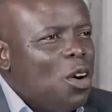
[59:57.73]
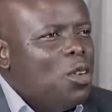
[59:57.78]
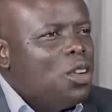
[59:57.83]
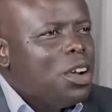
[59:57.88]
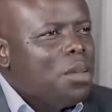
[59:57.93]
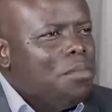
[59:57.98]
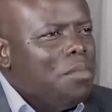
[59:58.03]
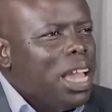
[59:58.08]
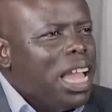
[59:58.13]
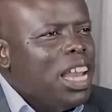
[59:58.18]
will
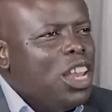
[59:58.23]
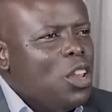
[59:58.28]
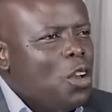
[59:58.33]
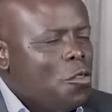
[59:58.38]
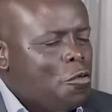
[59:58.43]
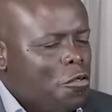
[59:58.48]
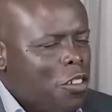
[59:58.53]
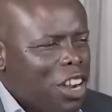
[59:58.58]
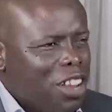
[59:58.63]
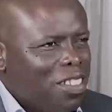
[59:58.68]
remain your
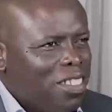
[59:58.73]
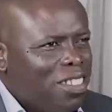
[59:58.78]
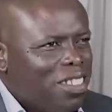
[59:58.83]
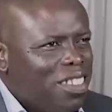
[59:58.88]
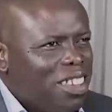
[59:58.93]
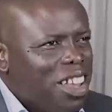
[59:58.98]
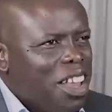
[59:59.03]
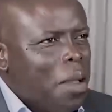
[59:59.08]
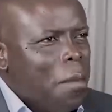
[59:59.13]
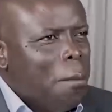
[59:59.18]

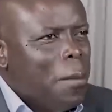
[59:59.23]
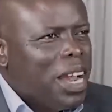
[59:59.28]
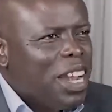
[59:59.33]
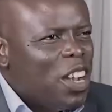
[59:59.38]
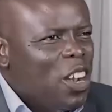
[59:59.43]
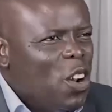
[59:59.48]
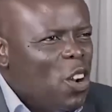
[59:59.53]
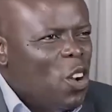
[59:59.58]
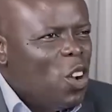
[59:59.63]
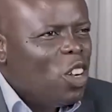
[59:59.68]
friends,
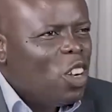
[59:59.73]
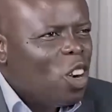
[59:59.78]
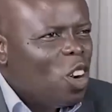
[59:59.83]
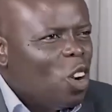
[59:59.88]
but not